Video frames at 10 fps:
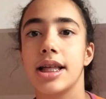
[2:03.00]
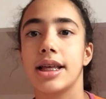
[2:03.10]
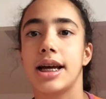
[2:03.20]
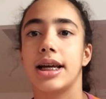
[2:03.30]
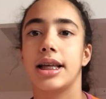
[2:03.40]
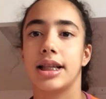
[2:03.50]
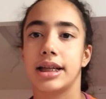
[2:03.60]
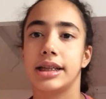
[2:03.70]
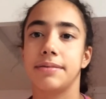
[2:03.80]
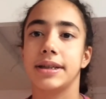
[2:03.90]
The
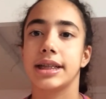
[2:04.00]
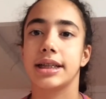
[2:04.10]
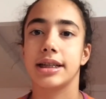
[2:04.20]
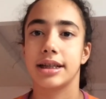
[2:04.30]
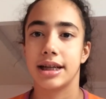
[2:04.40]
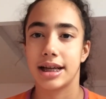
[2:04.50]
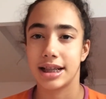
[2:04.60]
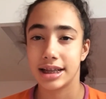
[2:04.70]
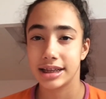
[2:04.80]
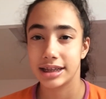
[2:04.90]

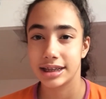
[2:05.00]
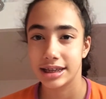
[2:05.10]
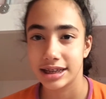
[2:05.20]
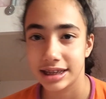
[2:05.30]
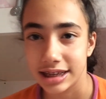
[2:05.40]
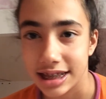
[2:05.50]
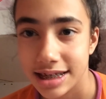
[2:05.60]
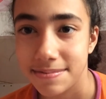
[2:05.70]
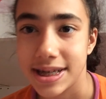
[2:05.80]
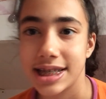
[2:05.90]

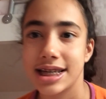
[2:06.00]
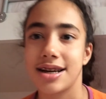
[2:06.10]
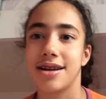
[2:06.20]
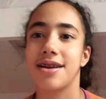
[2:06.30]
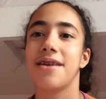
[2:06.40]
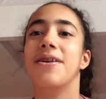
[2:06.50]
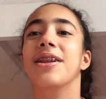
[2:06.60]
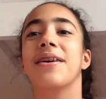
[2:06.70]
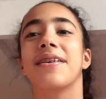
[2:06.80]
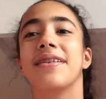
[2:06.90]
illegitimate son of a
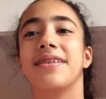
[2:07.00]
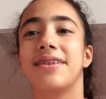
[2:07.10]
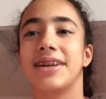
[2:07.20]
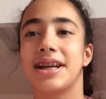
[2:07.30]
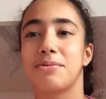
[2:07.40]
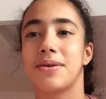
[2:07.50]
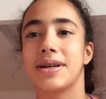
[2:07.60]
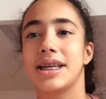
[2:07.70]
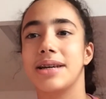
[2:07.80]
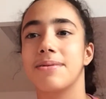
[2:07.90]
local lawyer,
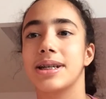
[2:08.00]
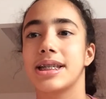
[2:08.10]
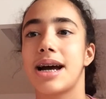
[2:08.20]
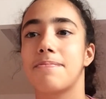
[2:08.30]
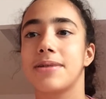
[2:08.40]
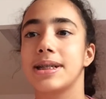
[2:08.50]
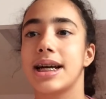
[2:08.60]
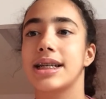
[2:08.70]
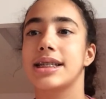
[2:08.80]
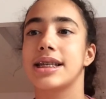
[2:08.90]
he was
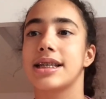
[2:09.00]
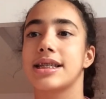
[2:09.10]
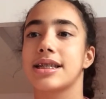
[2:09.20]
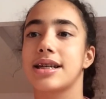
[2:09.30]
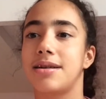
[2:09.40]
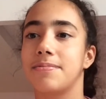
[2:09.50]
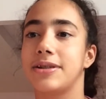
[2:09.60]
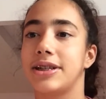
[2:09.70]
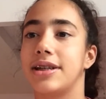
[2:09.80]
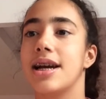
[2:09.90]
apprenticed to the
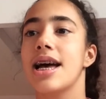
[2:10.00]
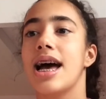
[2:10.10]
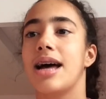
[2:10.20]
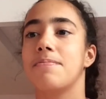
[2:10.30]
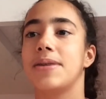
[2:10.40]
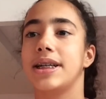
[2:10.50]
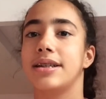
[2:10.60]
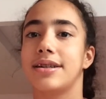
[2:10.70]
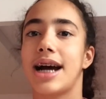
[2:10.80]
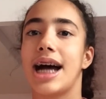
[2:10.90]
sculptor and
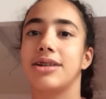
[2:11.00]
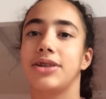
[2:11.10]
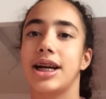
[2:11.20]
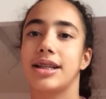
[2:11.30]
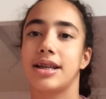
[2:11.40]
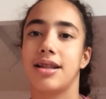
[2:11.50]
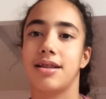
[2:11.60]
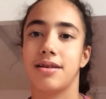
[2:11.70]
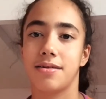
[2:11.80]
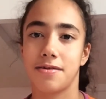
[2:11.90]
painter Andrea del
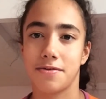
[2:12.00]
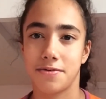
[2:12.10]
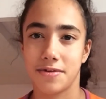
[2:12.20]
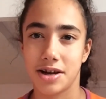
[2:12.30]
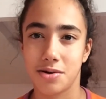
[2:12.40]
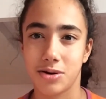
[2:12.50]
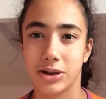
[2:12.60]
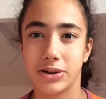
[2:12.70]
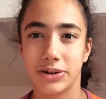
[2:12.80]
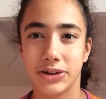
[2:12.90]

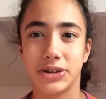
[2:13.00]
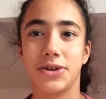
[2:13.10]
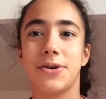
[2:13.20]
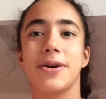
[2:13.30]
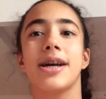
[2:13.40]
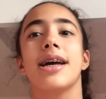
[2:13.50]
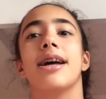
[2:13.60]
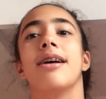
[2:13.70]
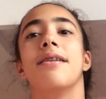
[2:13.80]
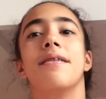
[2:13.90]
Verrocchio
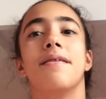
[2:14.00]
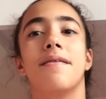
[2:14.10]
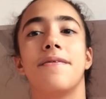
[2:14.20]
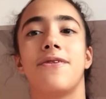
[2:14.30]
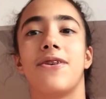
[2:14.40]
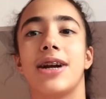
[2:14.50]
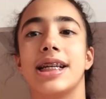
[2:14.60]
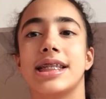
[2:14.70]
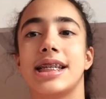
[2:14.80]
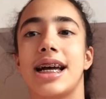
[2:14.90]
in
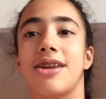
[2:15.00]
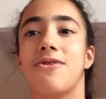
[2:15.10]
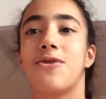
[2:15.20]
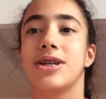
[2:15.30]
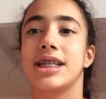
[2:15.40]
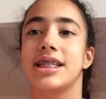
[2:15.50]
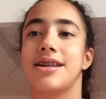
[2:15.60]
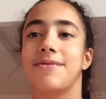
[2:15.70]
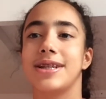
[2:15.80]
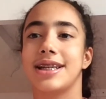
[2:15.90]
Florence, and in
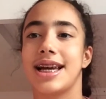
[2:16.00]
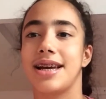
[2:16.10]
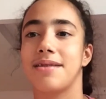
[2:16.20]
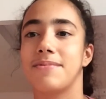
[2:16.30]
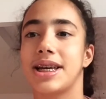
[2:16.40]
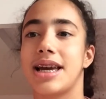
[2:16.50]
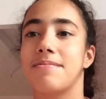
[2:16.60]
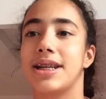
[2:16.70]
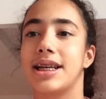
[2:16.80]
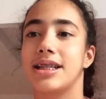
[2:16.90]
1478
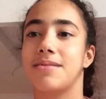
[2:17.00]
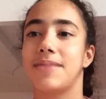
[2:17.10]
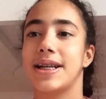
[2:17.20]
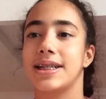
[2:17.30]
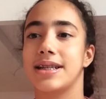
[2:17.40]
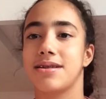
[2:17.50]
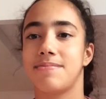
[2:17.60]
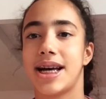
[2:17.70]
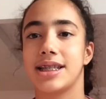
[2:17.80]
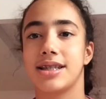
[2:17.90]
became an independent
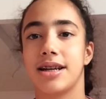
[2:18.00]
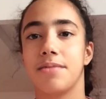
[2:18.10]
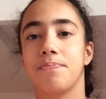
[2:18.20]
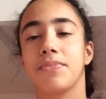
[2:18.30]
master.